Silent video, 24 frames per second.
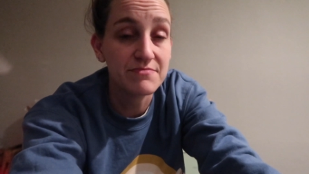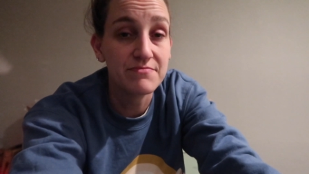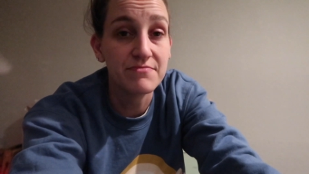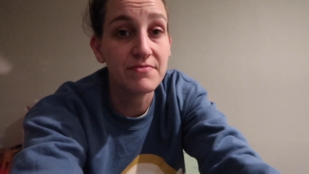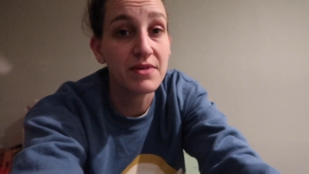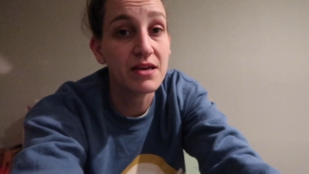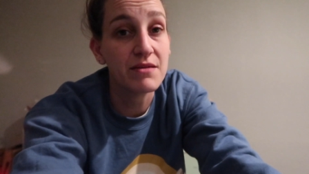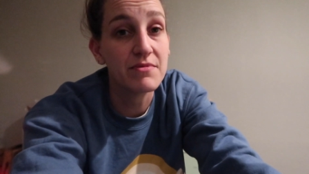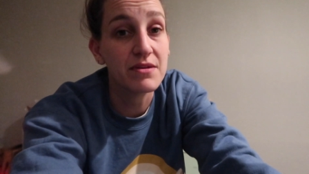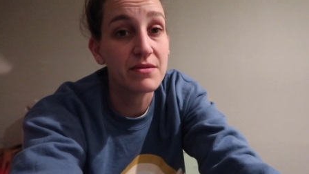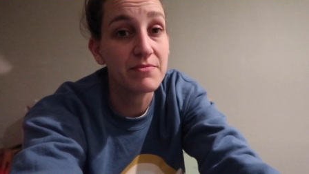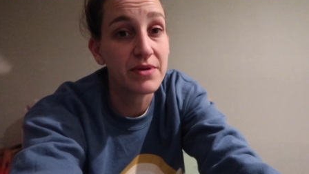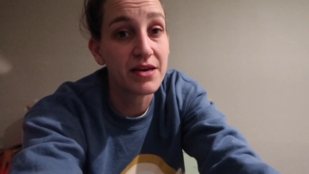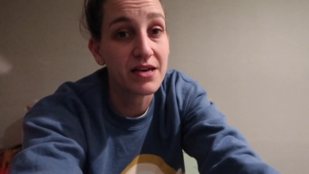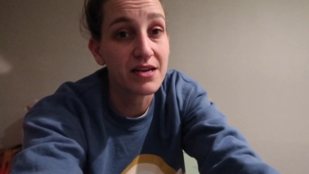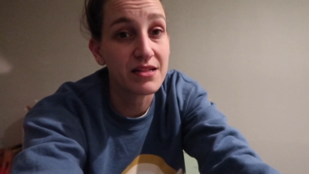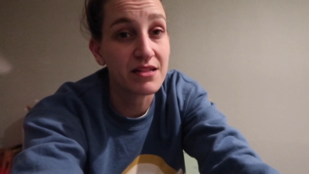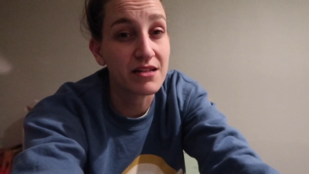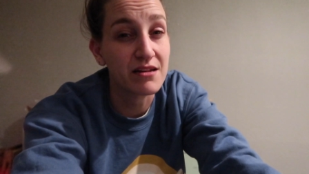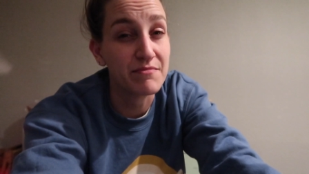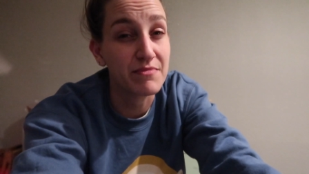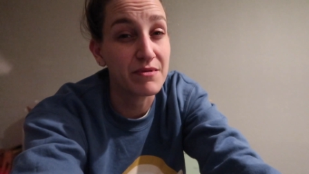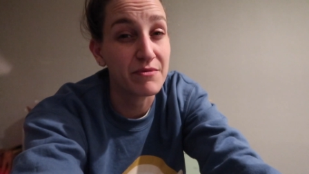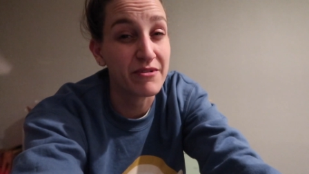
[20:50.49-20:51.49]
maybe being
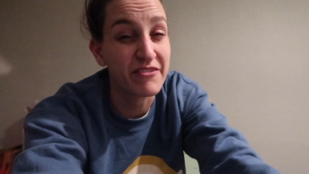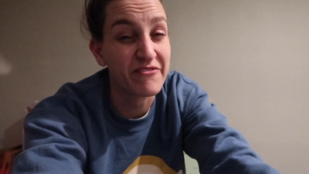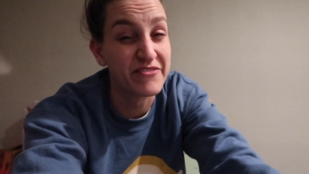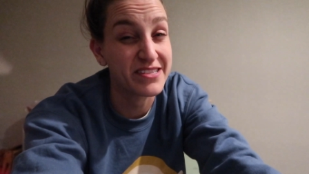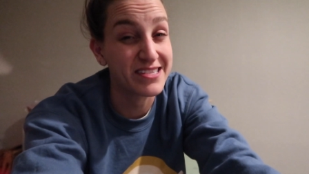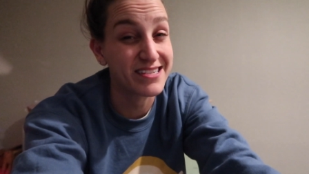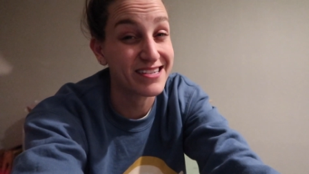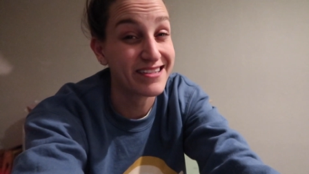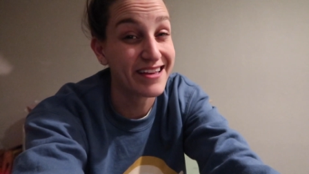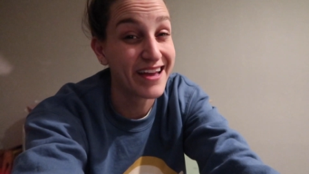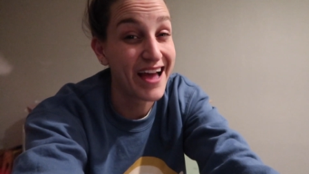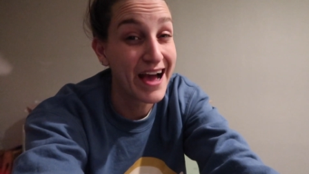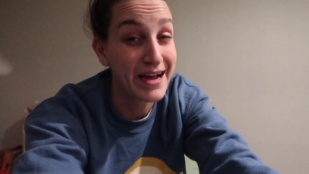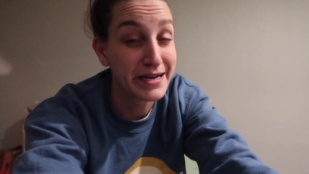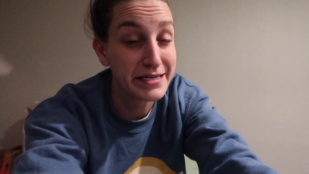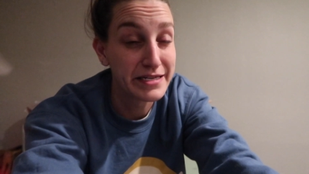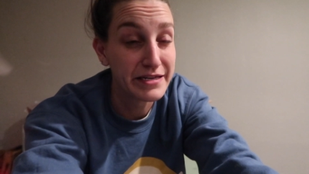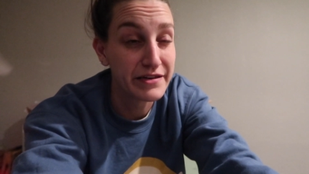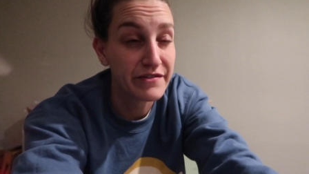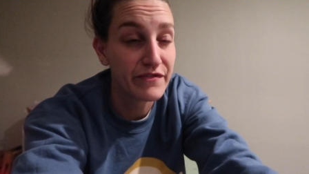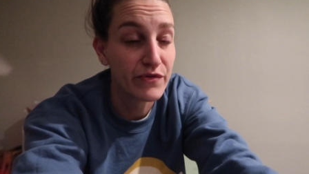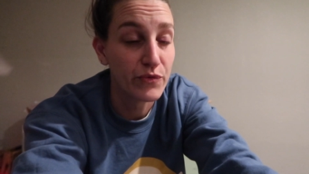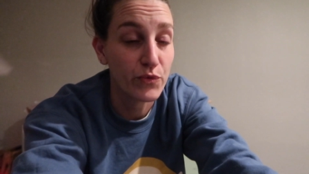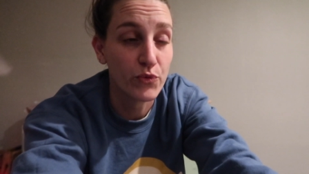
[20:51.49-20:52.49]
a little bit more physically
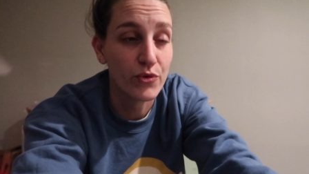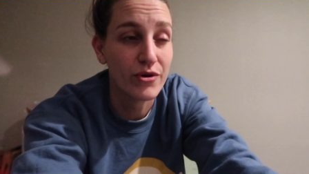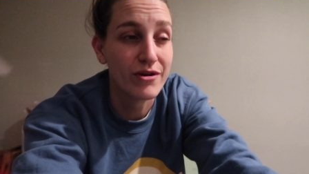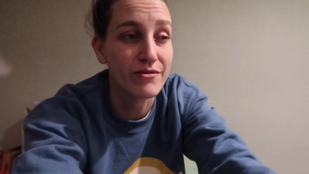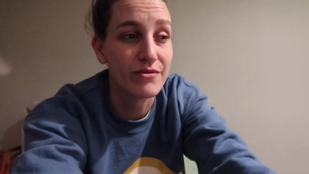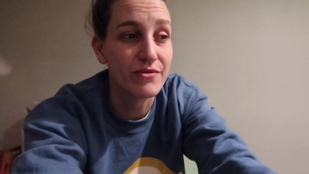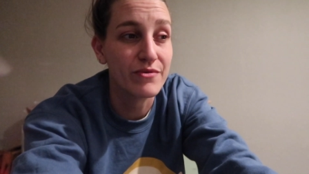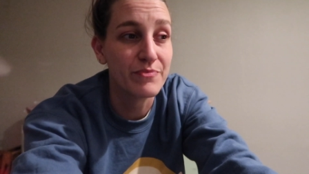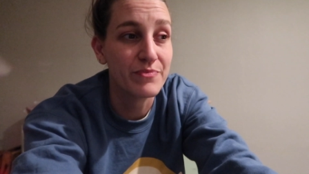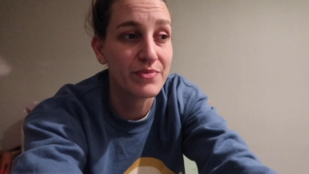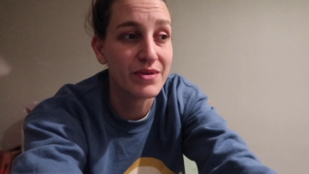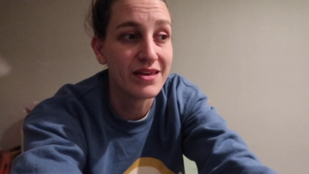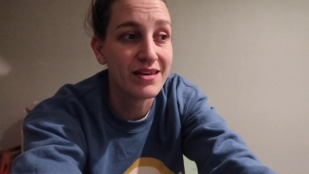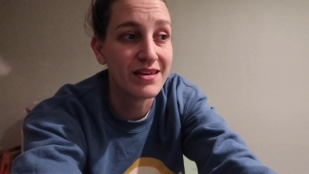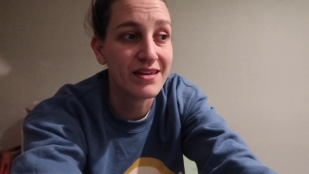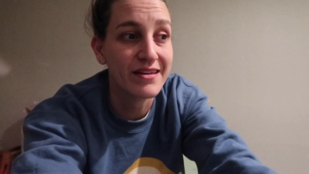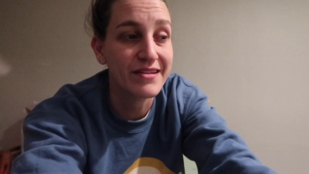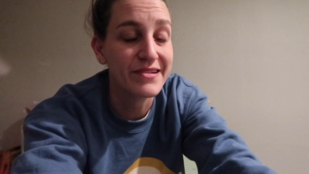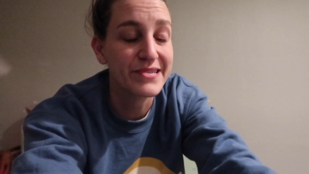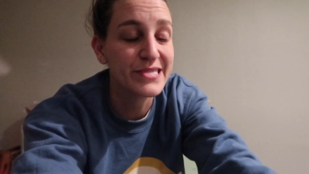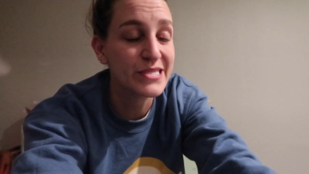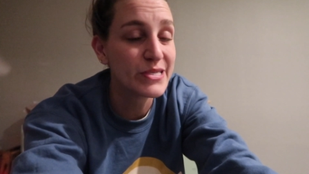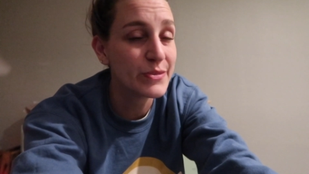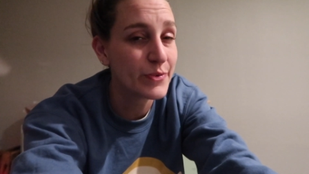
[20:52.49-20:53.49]
active would
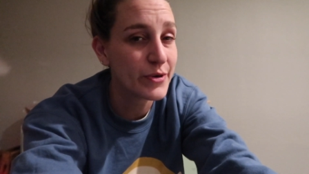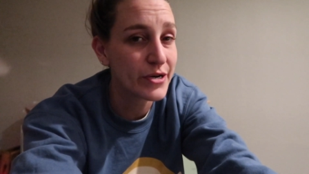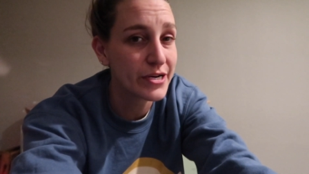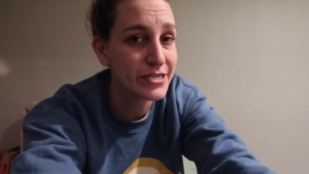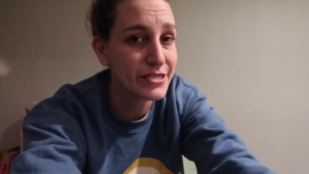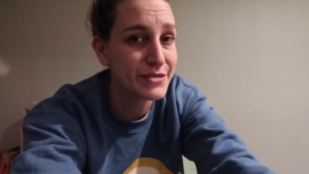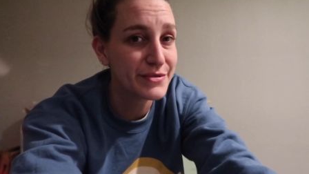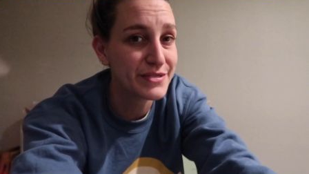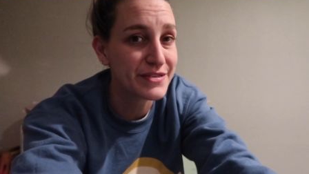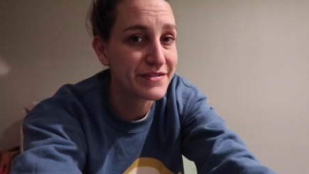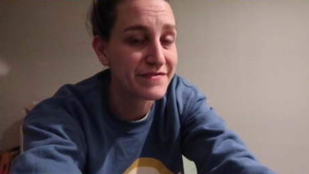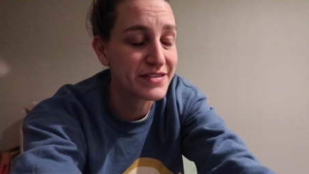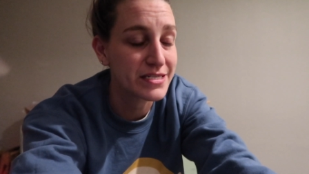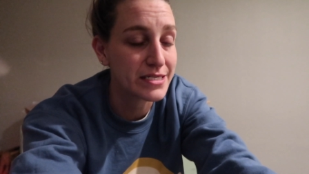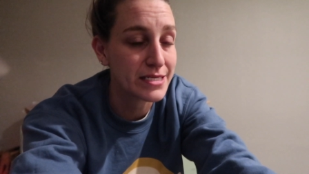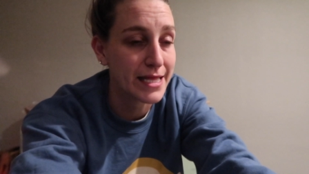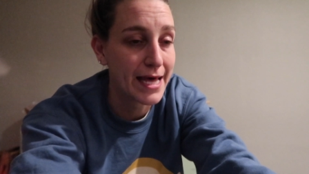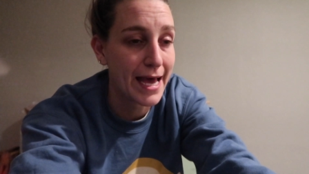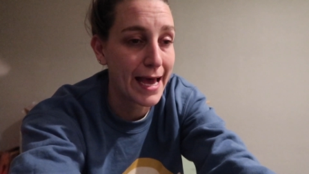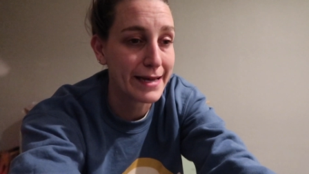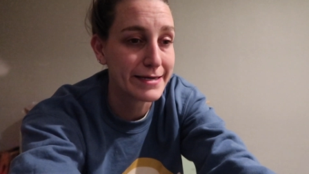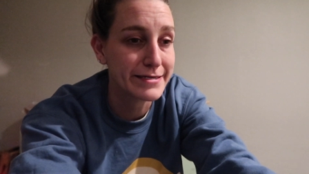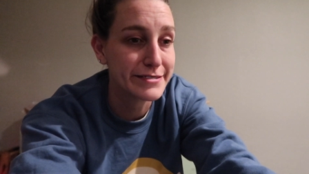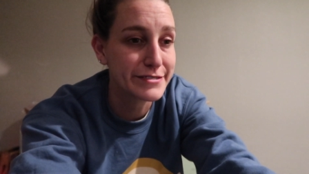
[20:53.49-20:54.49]
be super conducive to
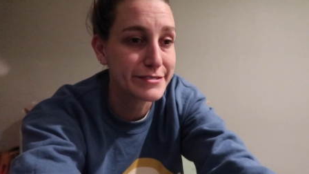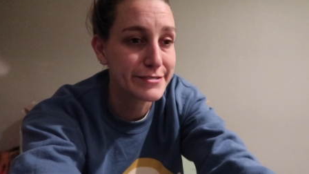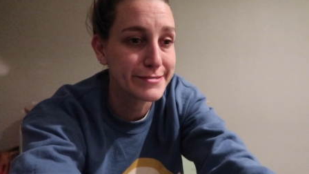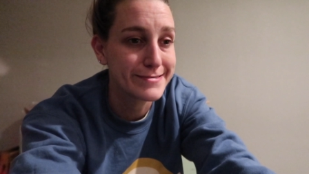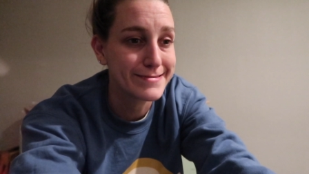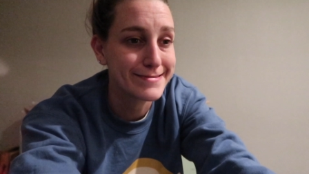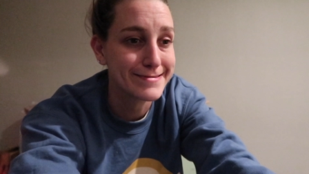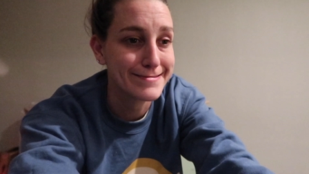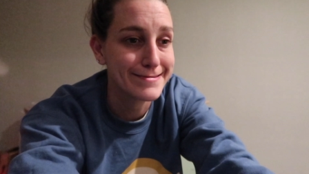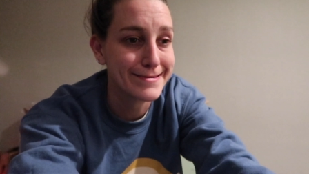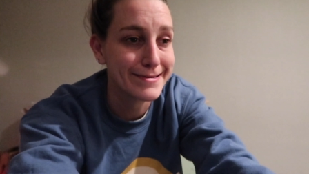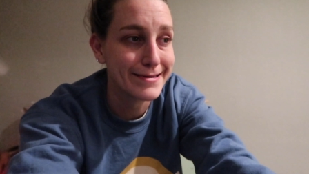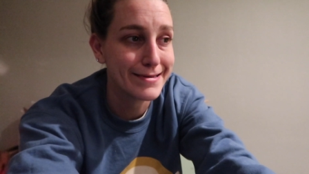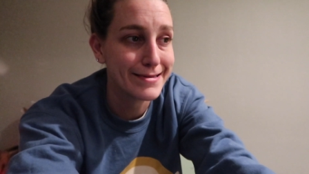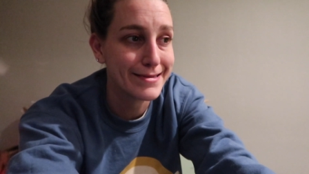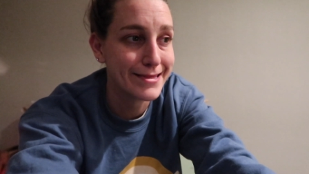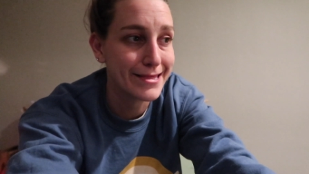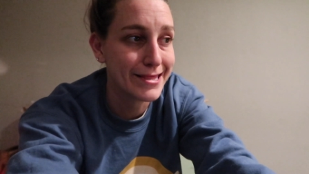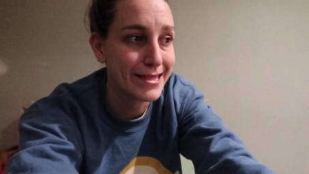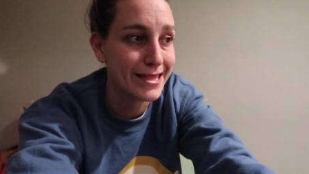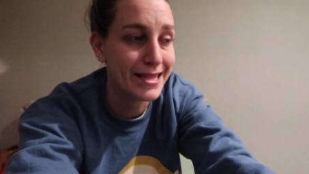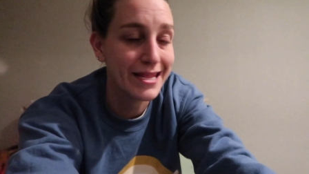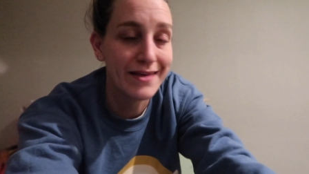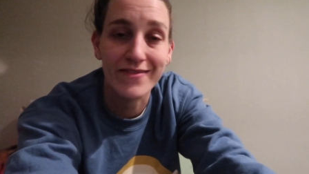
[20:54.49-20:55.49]
that
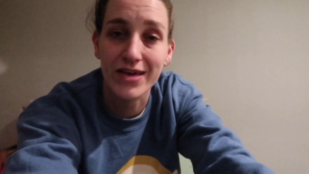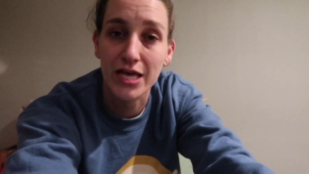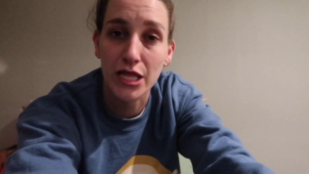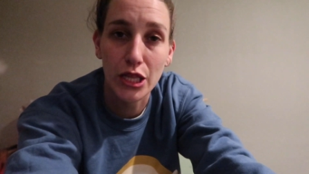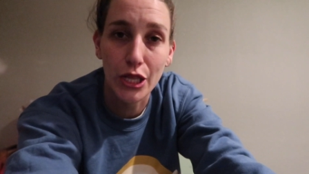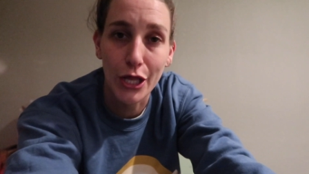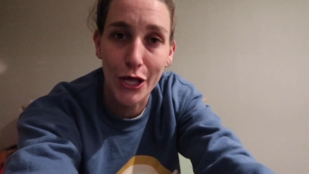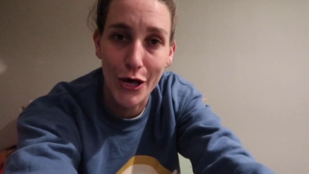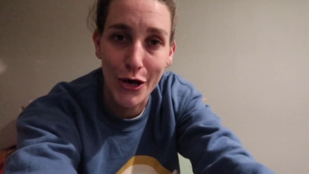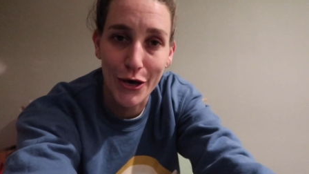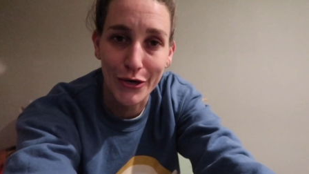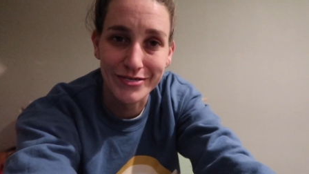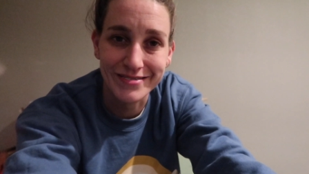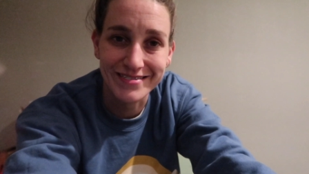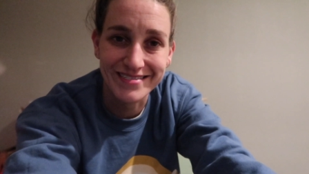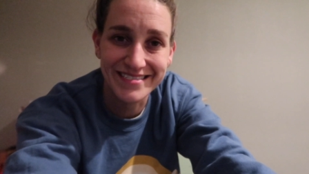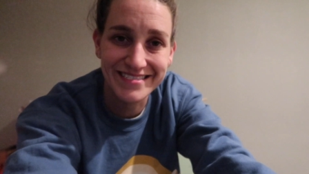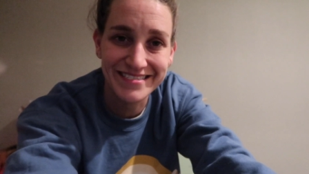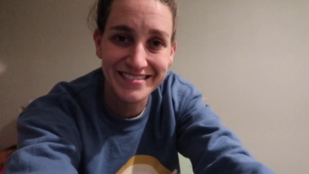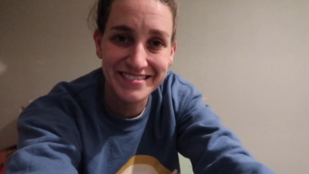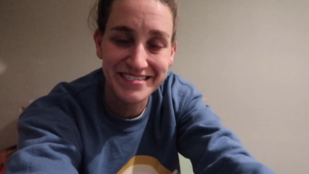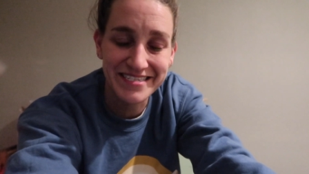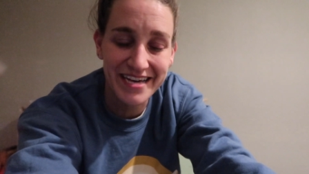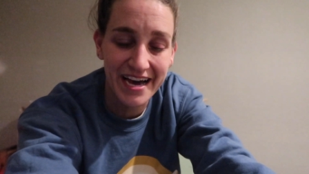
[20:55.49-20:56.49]
living long
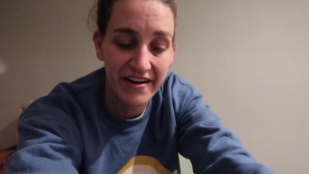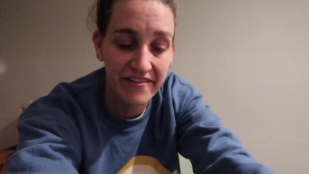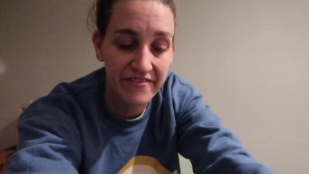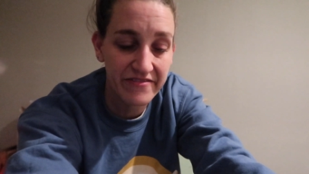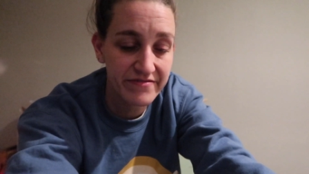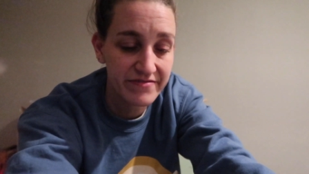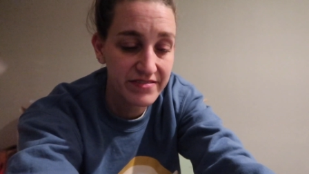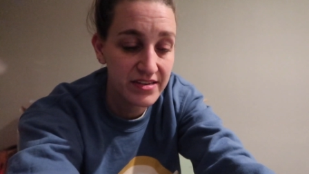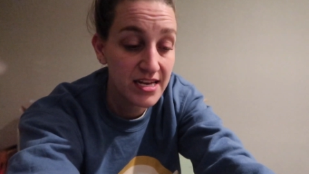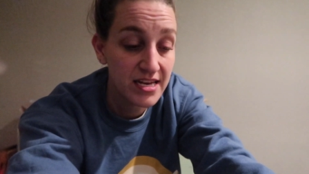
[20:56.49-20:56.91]
stuff.